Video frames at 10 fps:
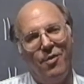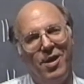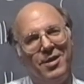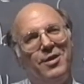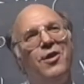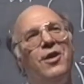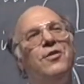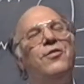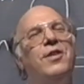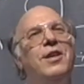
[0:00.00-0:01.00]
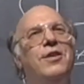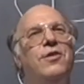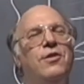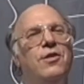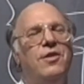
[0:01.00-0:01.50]
Well, it's funny,
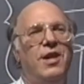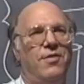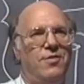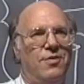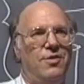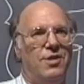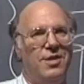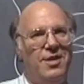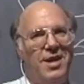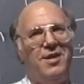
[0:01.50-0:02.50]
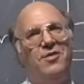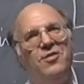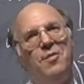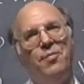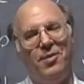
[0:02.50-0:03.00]
you don't have to, you can take a
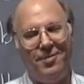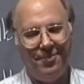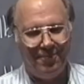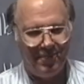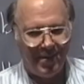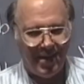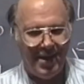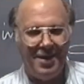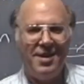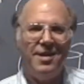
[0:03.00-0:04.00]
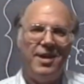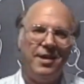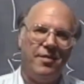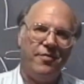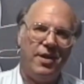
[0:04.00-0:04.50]
simple idea
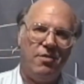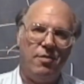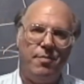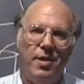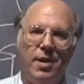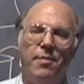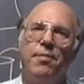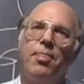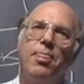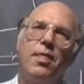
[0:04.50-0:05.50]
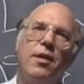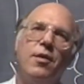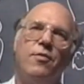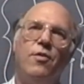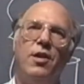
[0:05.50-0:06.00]
like the flower pot
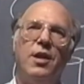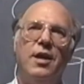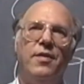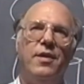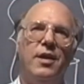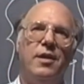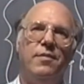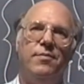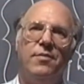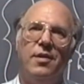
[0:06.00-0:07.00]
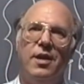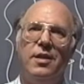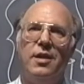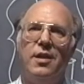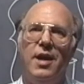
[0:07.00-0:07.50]
falling on
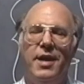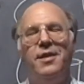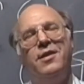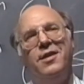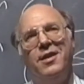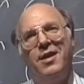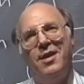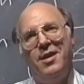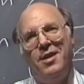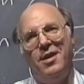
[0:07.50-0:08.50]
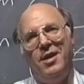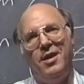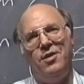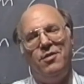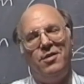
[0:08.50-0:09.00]
the client,
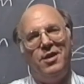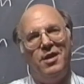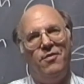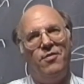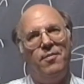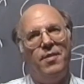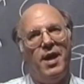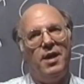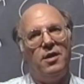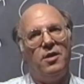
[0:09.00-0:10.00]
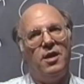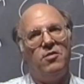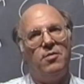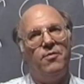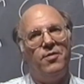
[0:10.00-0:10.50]
and you can, from that,
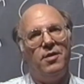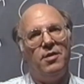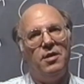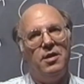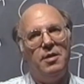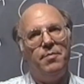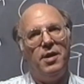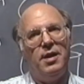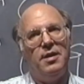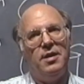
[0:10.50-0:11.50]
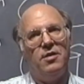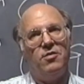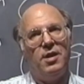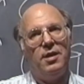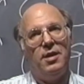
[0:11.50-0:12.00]
get some fairly deep
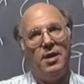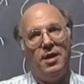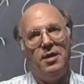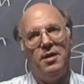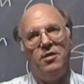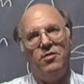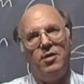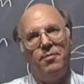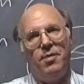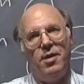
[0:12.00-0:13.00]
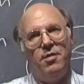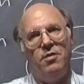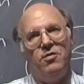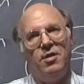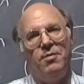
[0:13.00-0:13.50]
ideas, like the ideas that
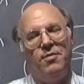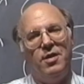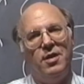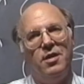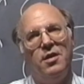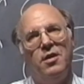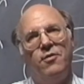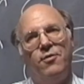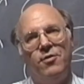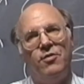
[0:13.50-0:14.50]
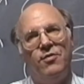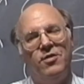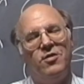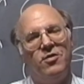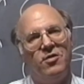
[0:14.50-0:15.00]
bothered some of the first
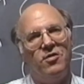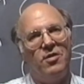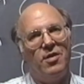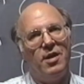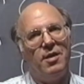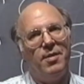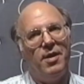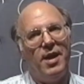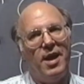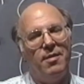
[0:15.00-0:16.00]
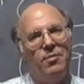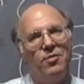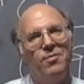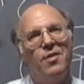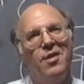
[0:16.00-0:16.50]
physicists to think about
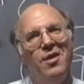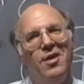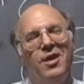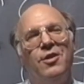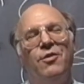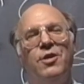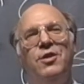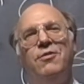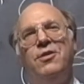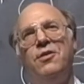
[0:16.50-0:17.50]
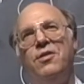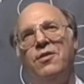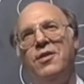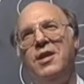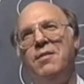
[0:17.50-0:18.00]
atoms. When you
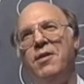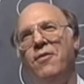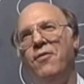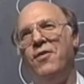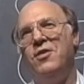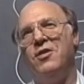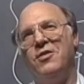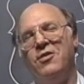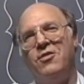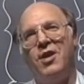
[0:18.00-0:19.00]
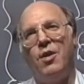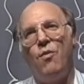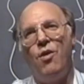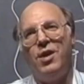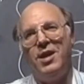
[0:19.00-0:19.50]
think about physics, it's like
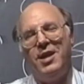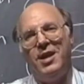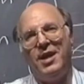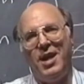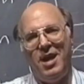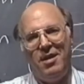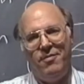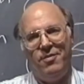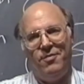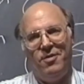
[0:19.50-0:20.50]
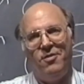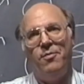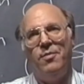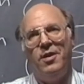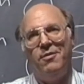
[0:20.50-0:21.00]
walking in a cave.
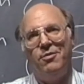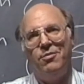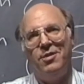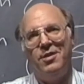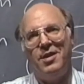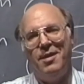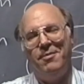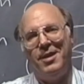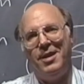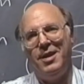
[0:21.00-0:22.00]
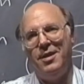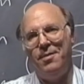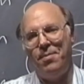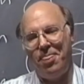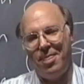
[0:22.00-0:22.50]
I was one time a
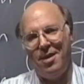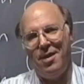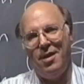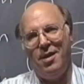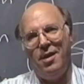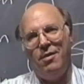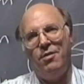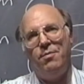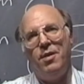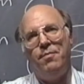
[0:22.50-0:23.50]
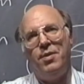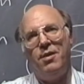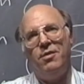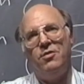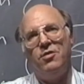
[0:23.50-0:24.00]
kid with my
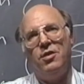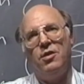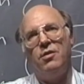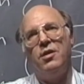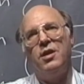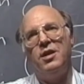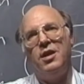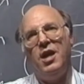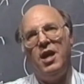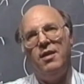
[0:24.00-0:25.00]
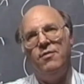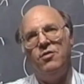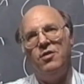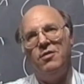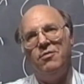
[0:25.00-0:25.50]
parents in the Oregon
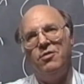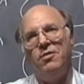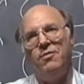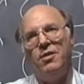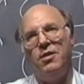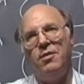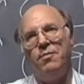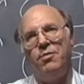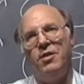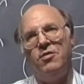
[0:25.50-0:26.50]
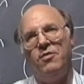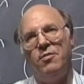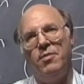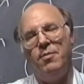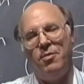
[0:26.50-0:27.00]
caves, and it was a very impressive
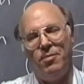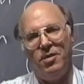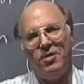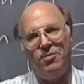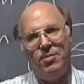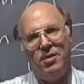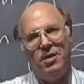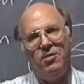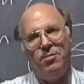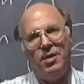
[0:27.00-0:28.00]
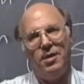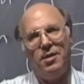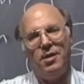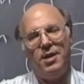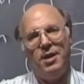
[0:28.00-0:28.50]
and memorable experience being a little